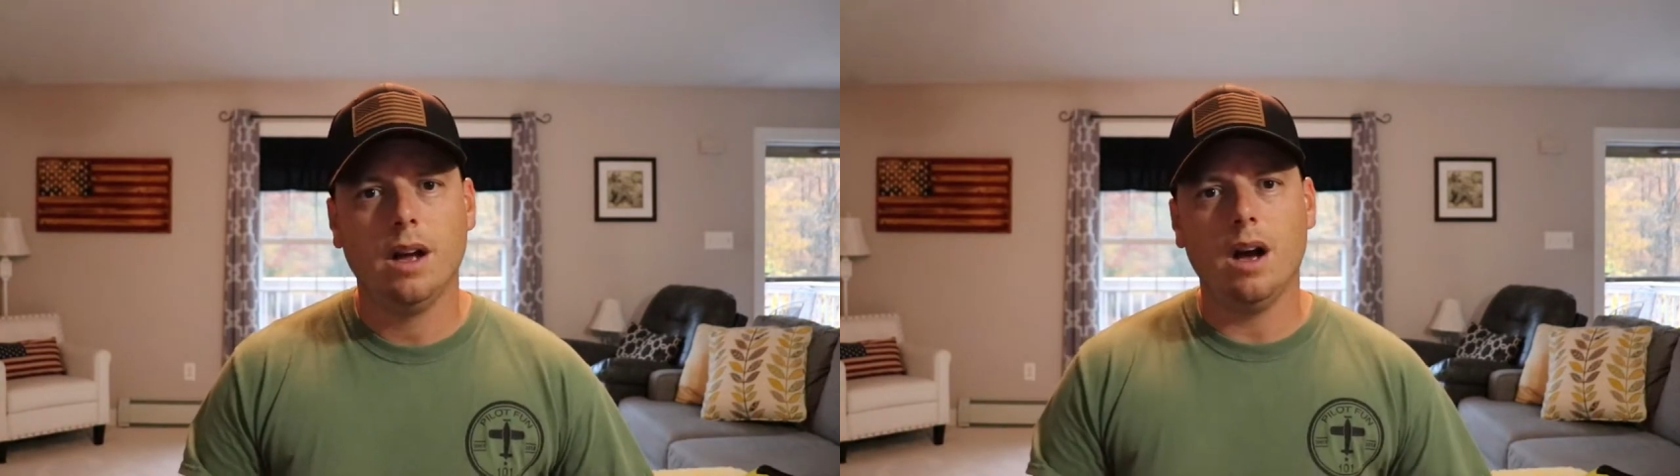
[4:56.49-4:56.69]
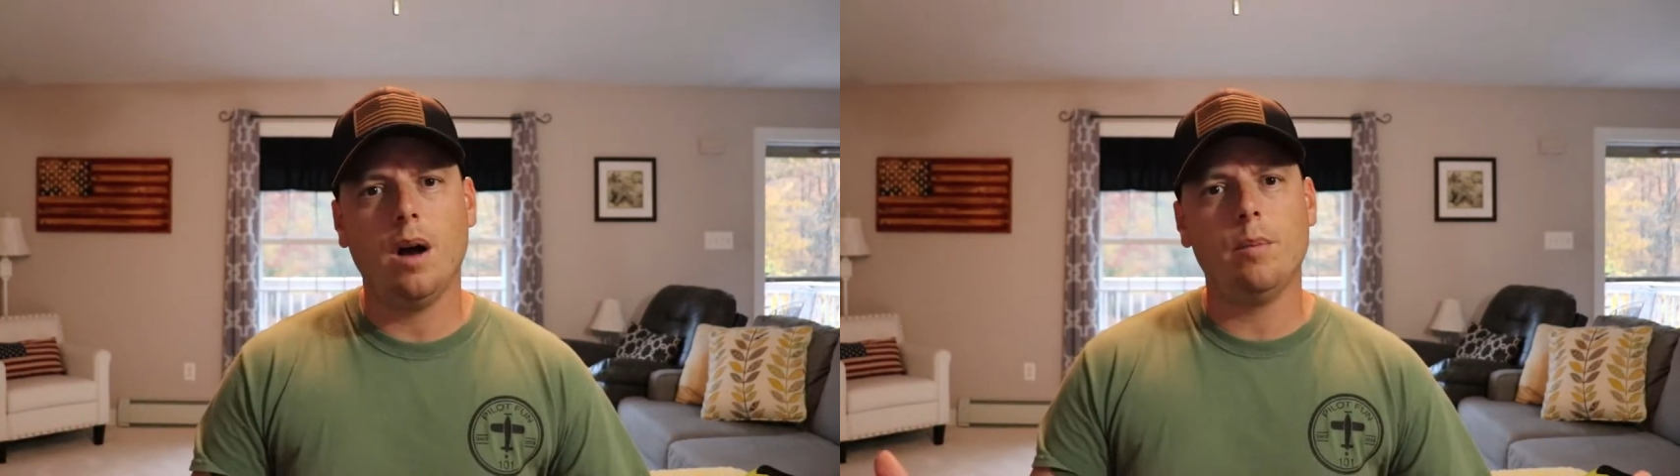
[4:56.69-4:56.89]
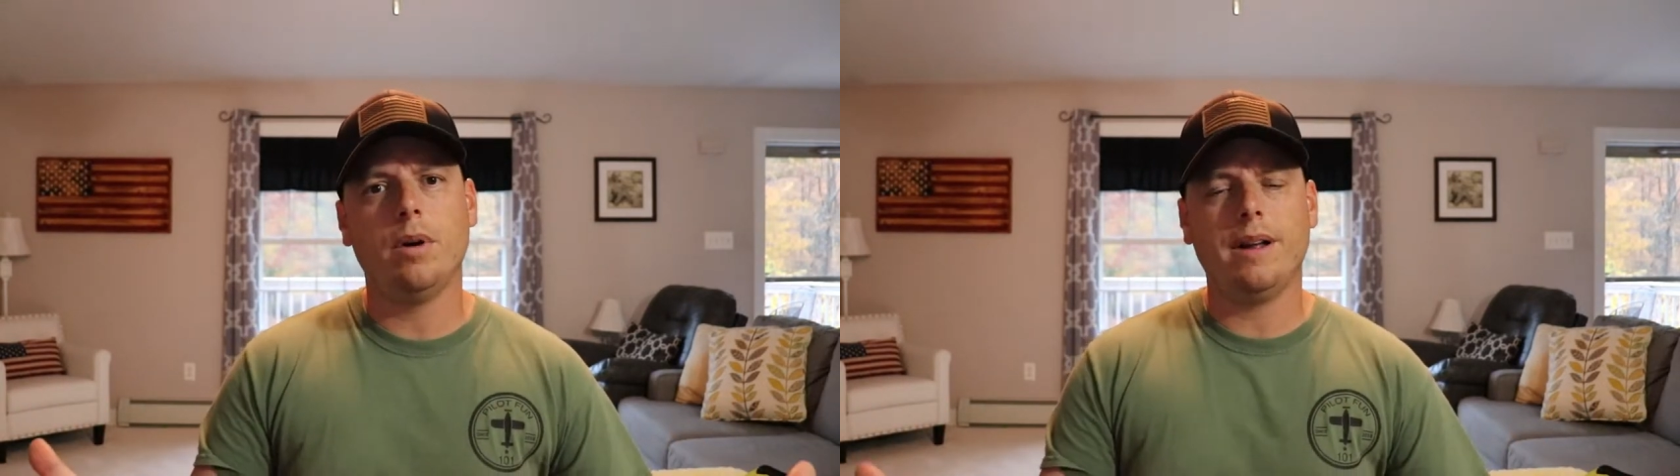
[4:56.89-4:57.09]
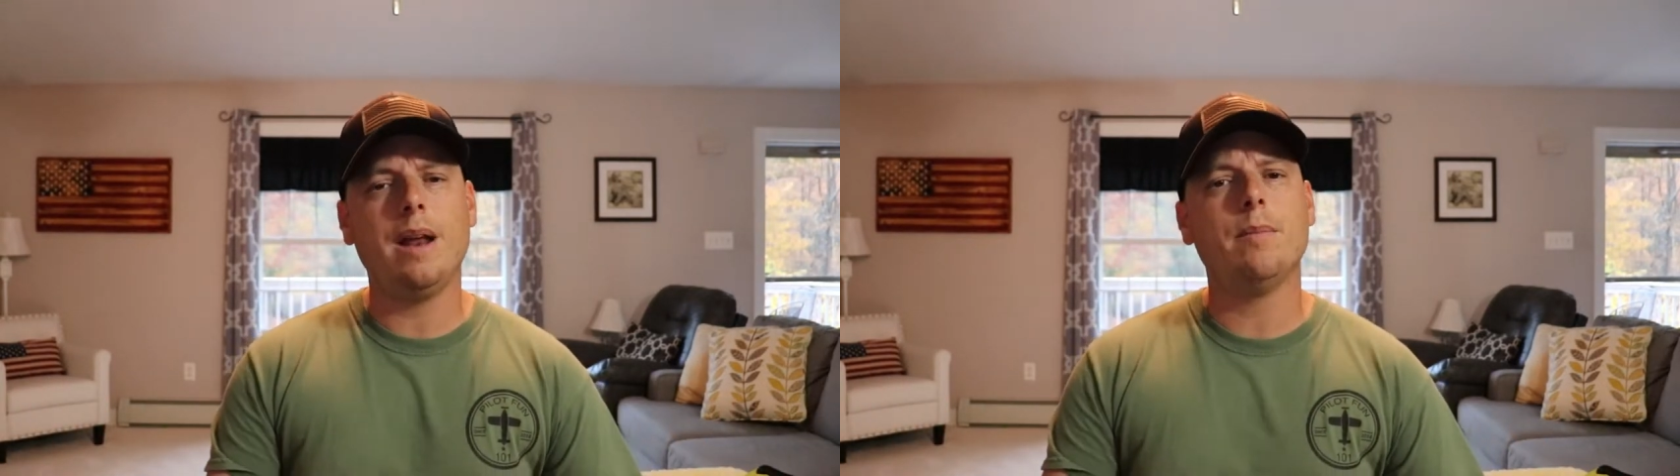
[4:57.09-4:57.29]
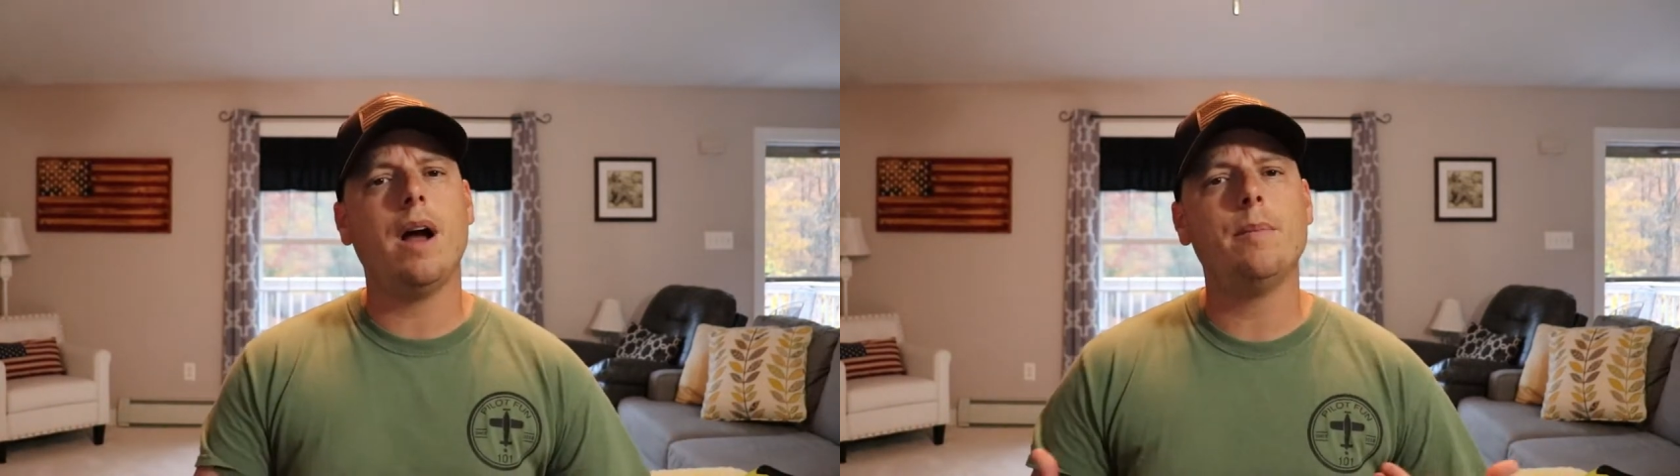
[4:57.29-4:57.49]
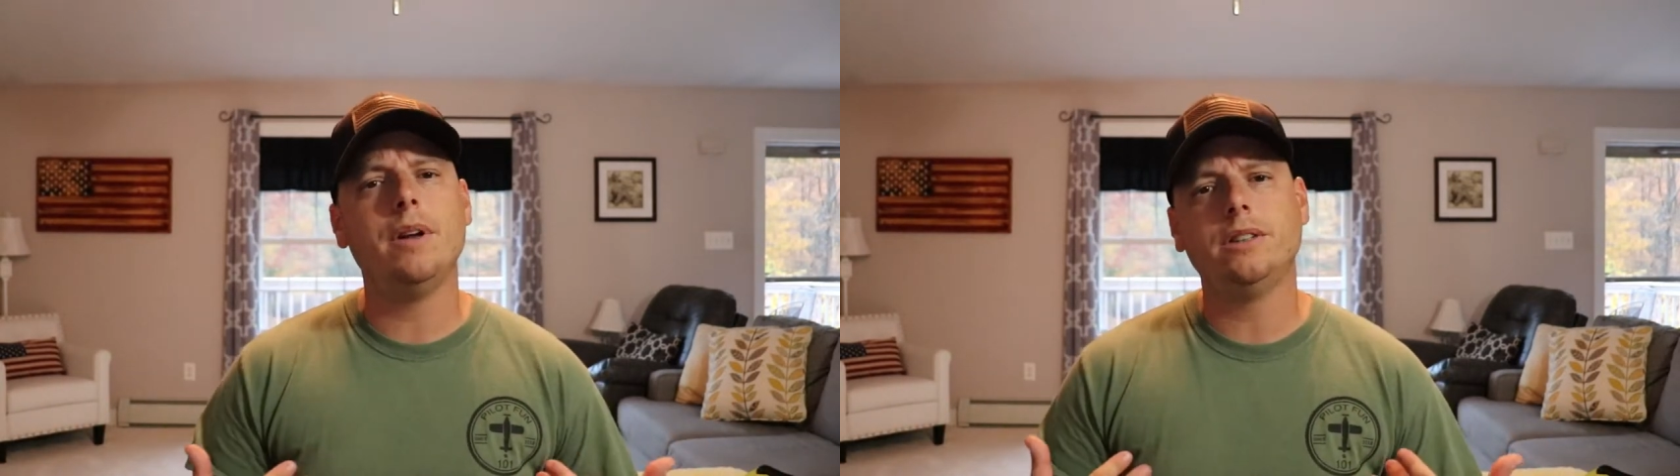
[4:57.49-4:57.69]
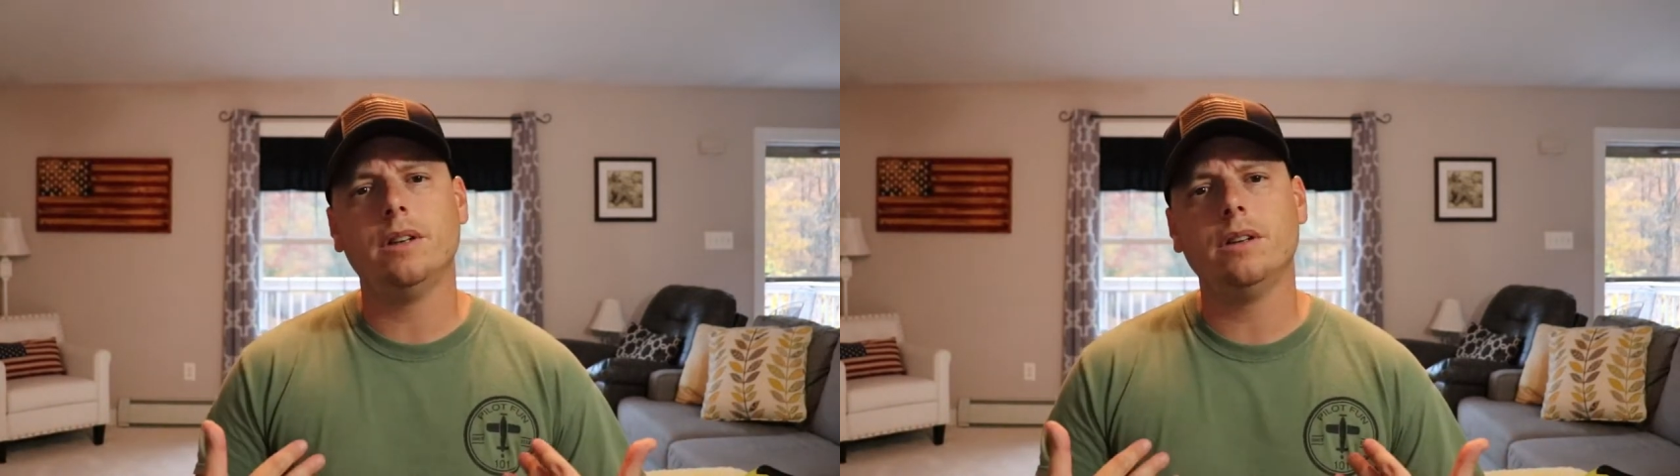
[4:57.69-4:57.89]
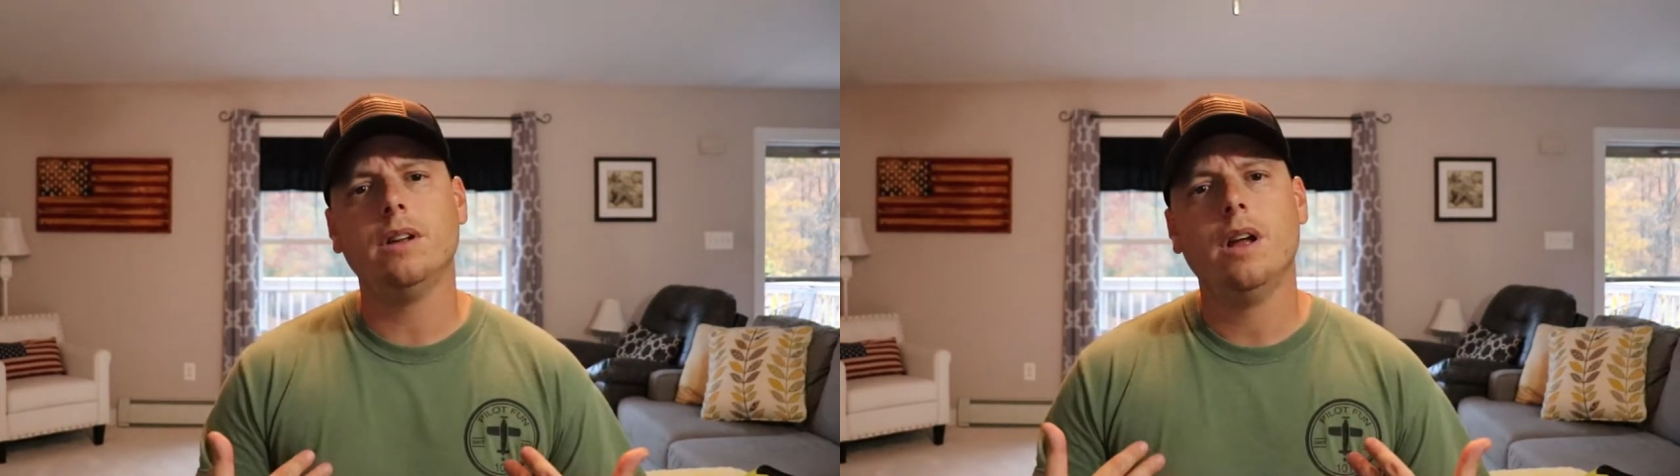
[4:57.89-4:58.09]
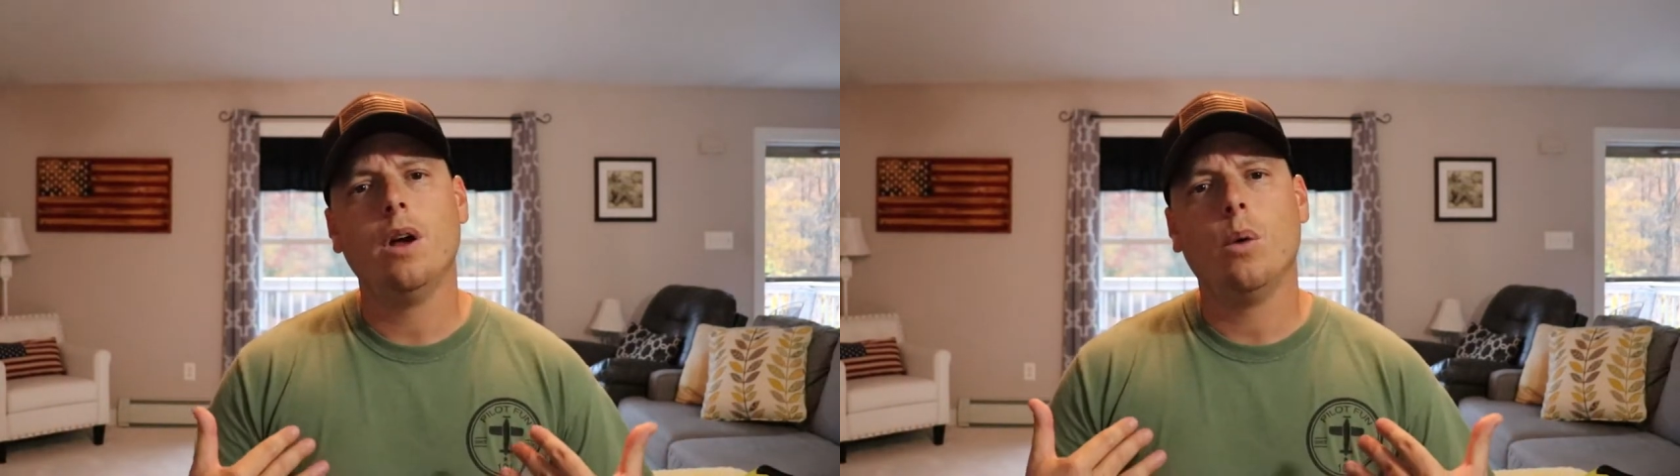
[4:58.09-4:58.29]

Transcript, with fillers: Um, but again, my mission